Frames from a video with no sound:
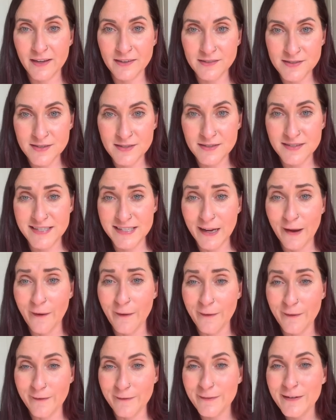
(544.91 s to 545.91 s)
is.
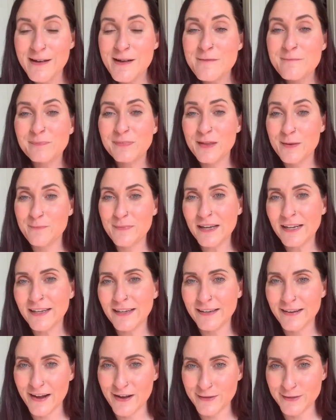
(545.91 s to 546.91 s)
So the
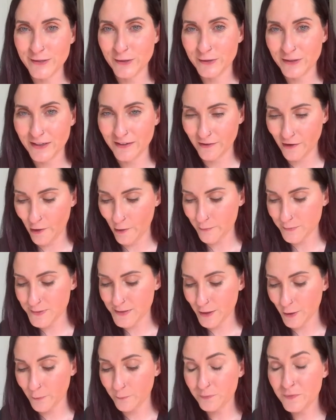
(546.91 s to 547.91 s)
median household income.
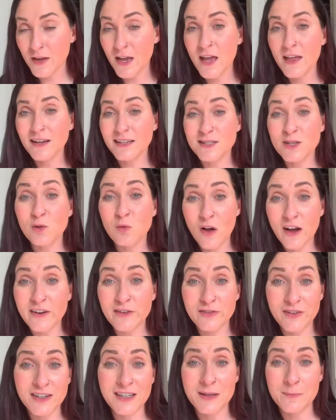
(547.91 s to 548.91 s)
So it's a lot of
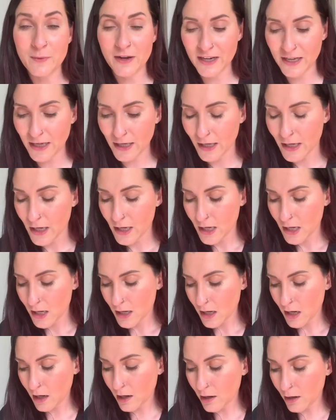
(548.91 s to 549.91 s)
fucking money.
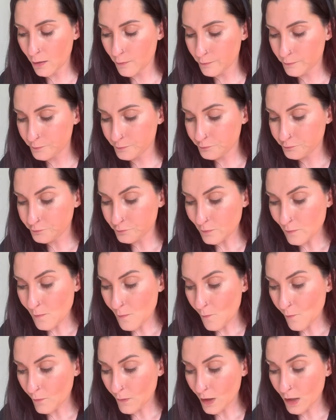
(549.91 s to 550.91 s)
And
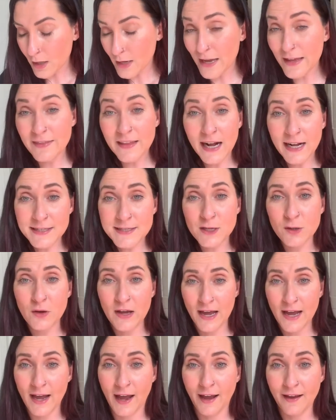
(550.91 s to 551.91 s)
that's
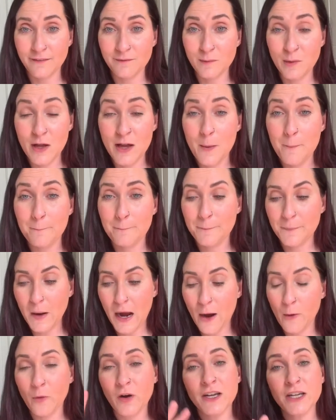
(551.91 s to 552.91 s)
okay.
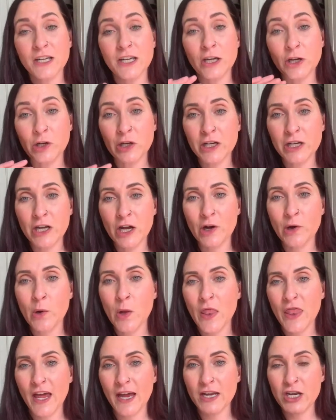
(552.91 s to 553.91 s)
I want you to know
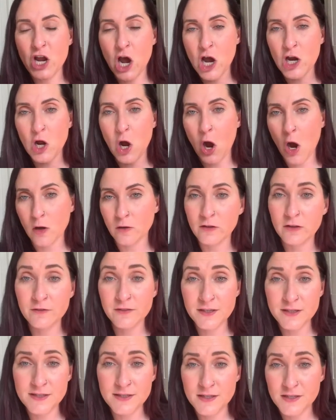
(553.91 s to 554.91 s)
that not all of
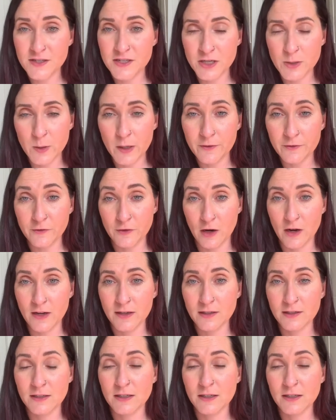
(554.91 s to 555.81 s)
this is due up front.